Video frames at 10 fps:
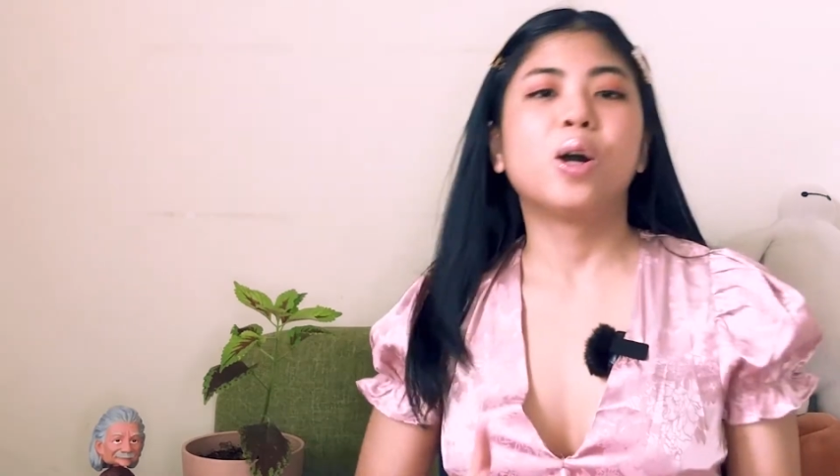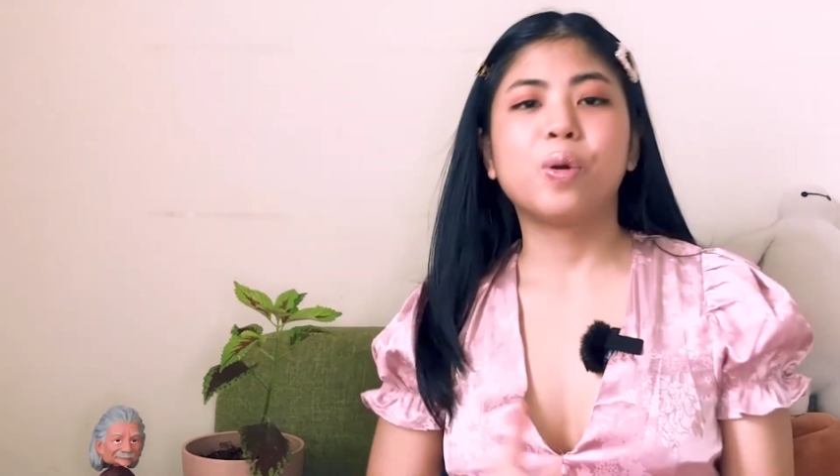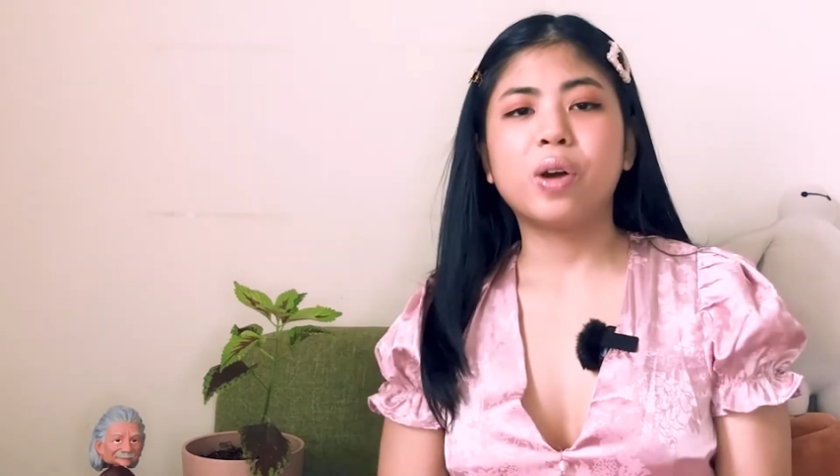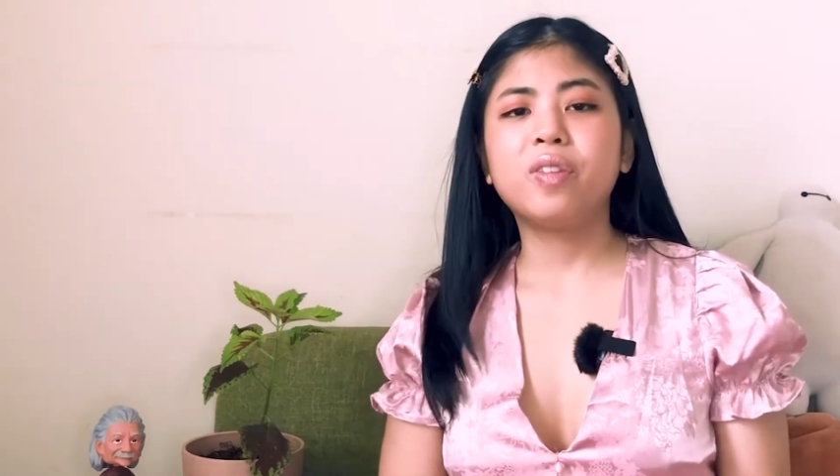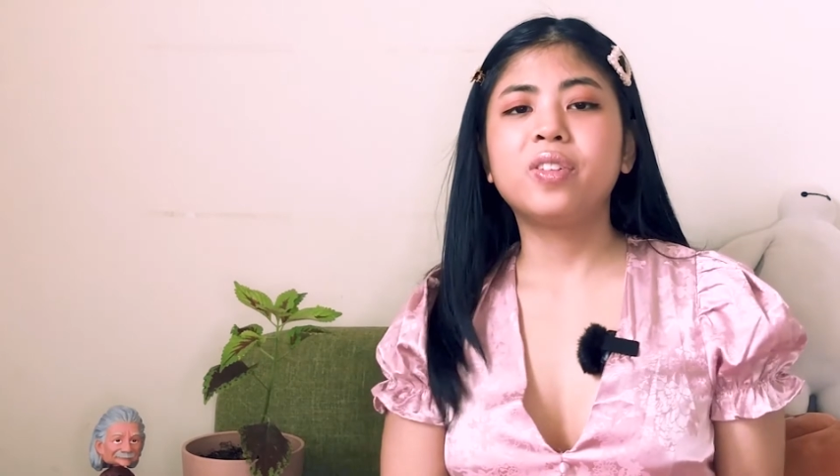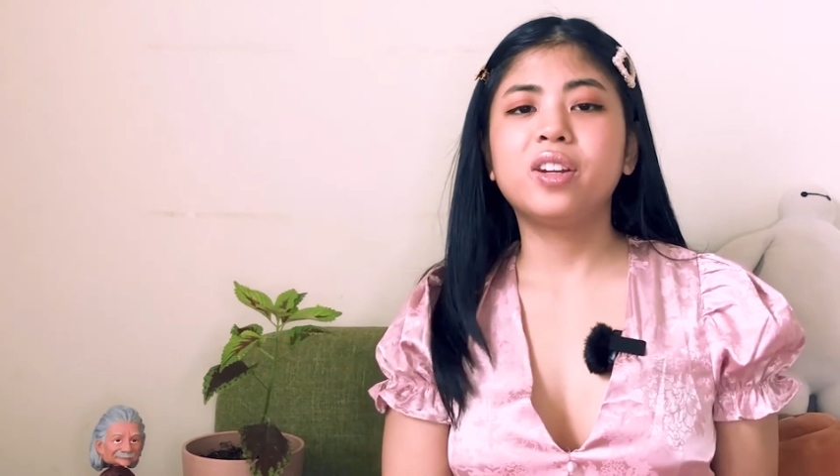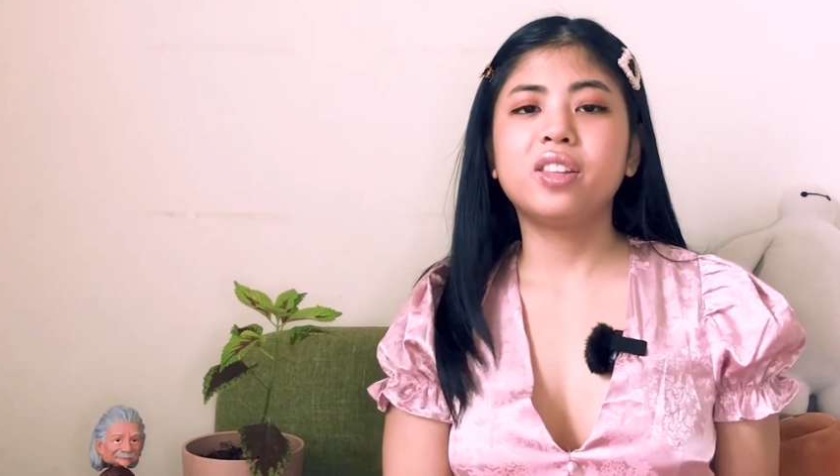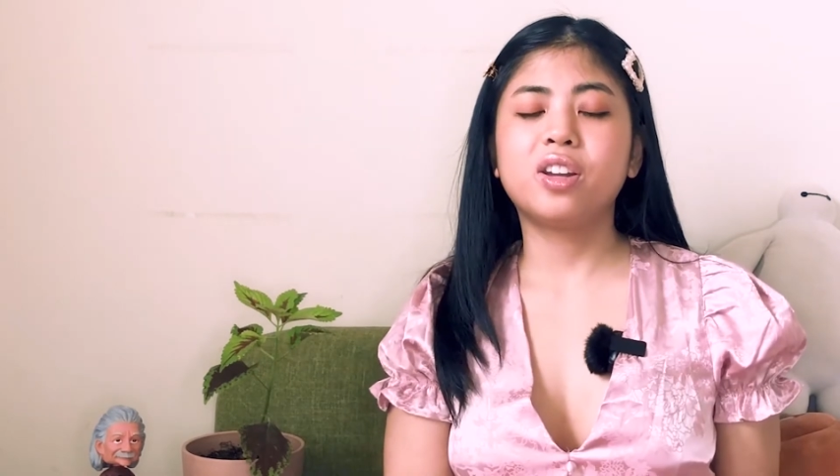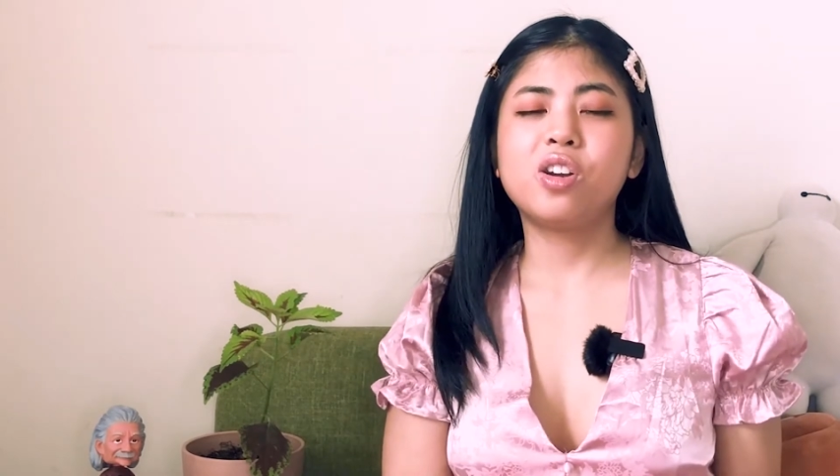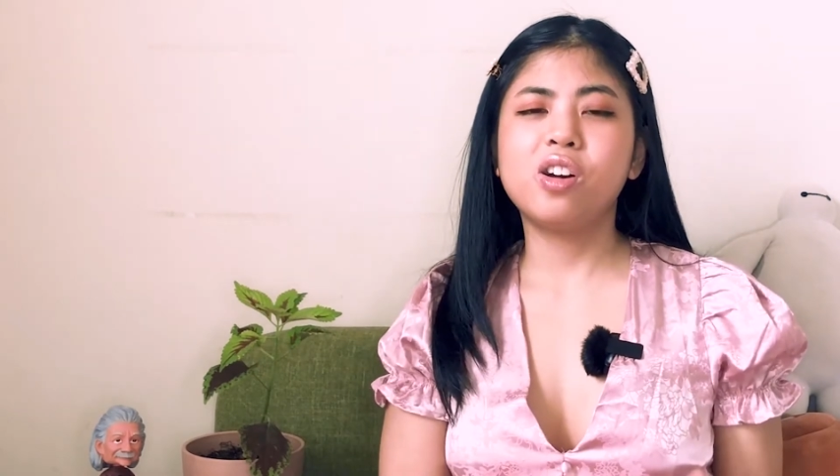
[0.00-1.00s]
However,
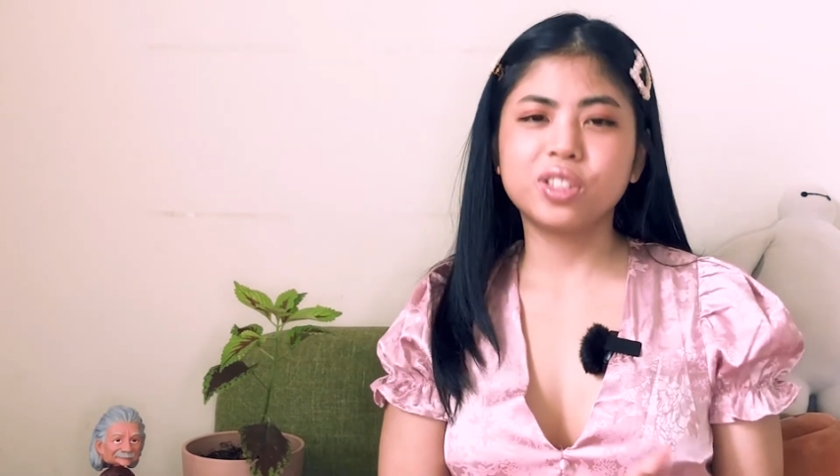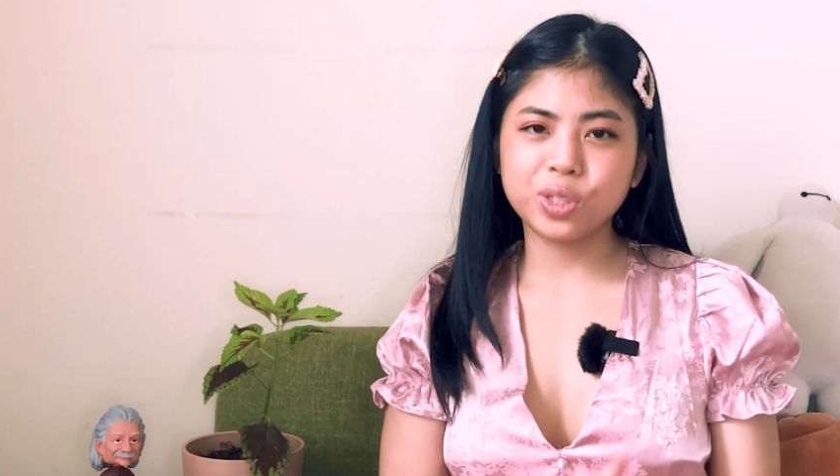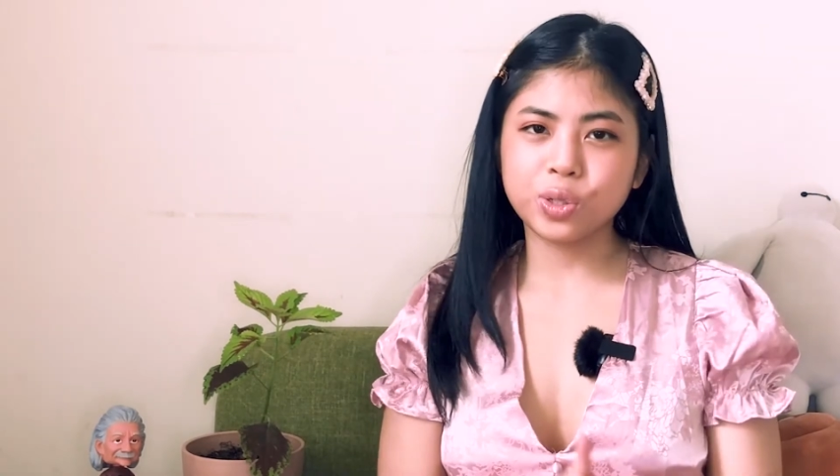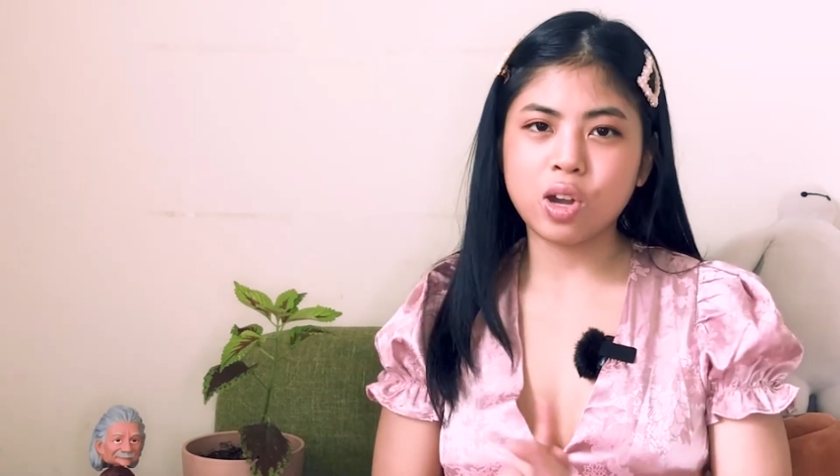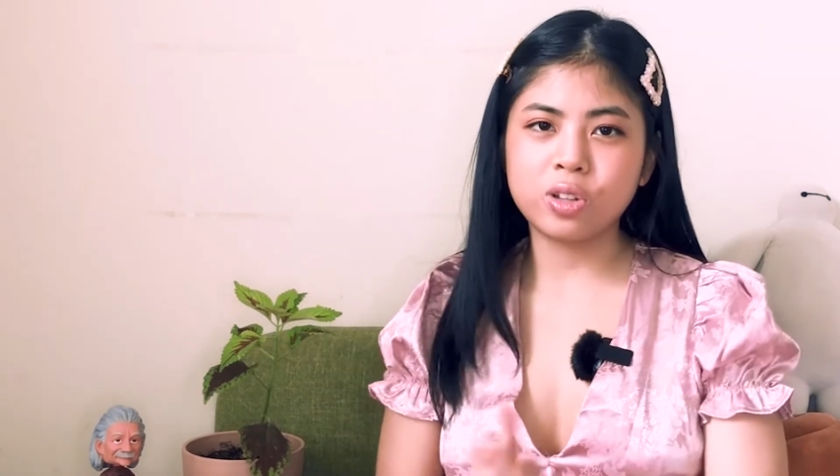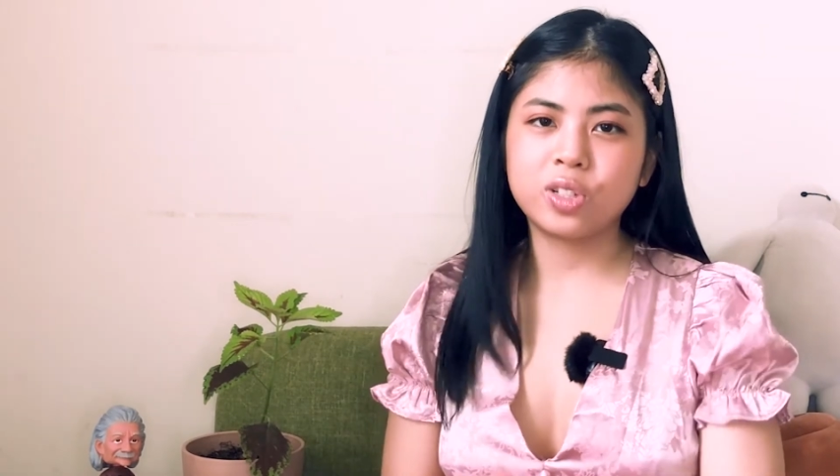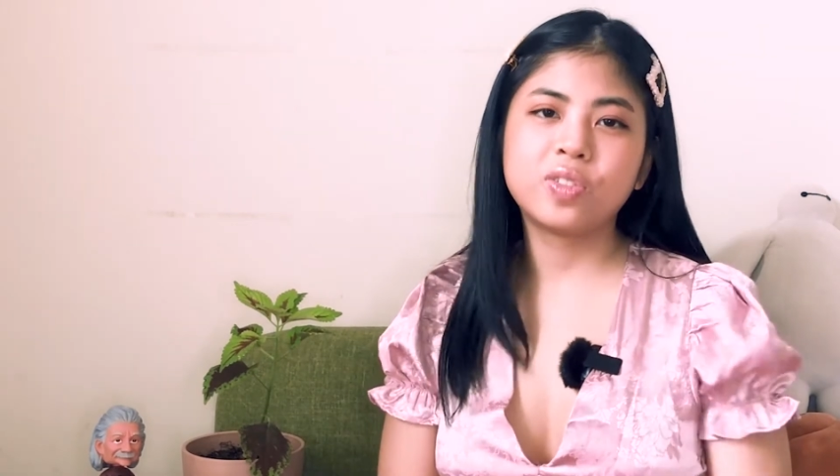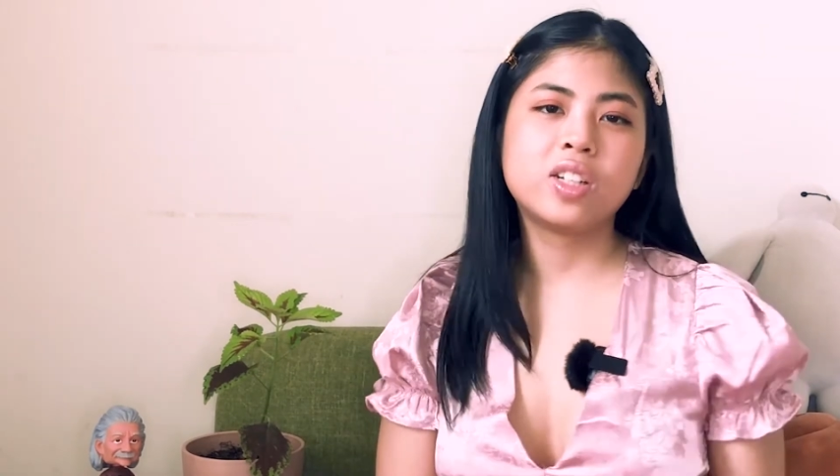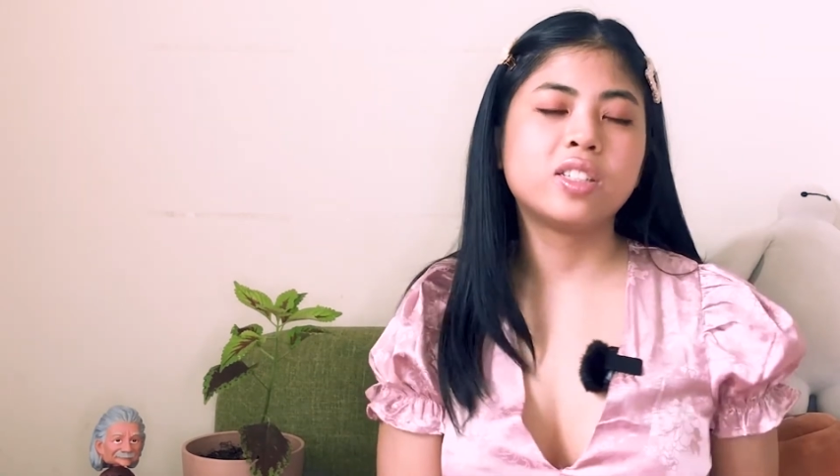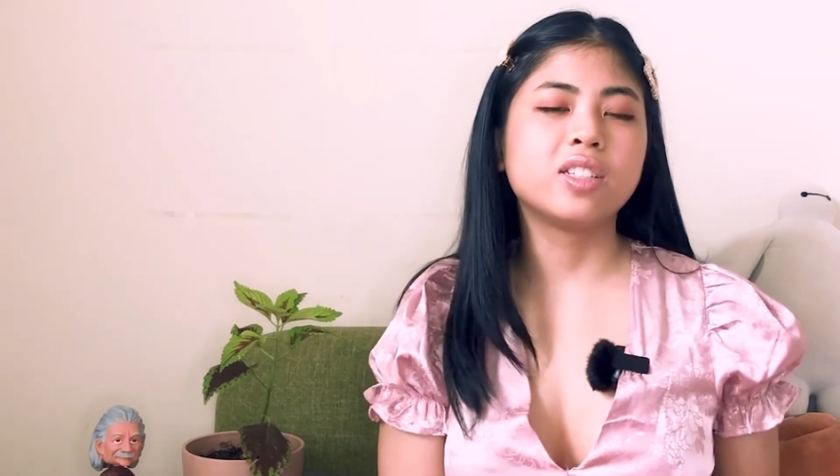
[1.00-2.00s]
there are also
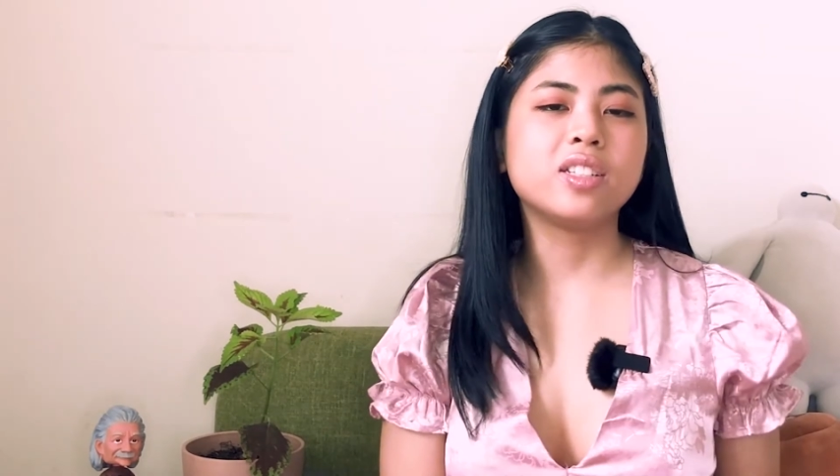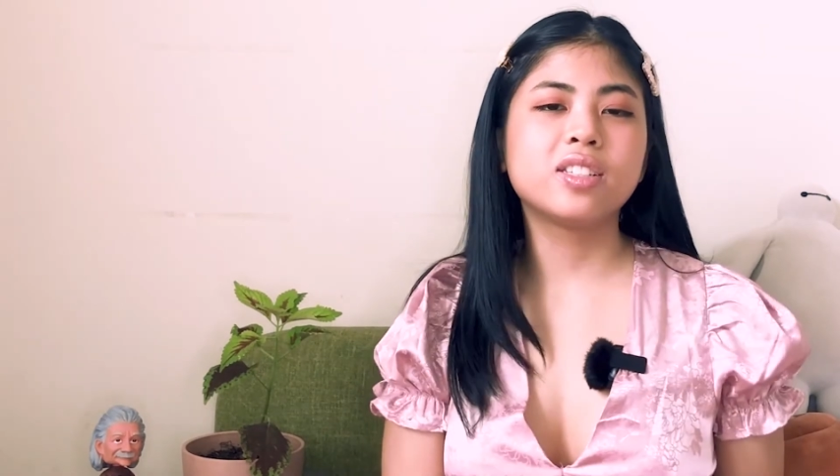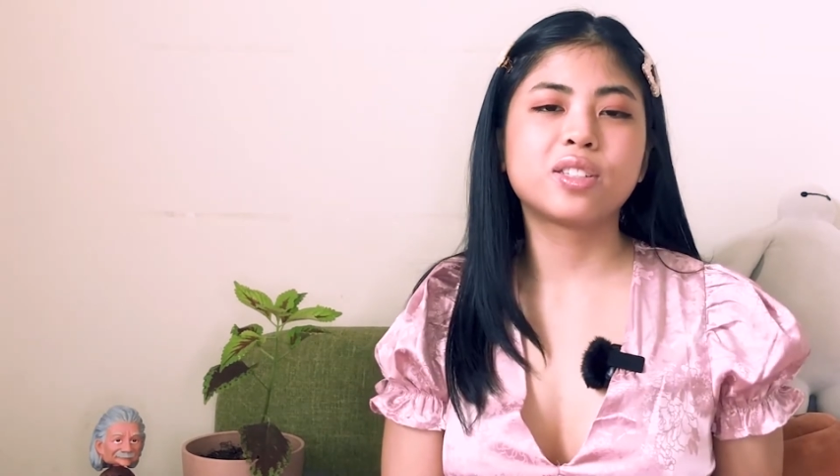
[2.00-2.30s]
controversies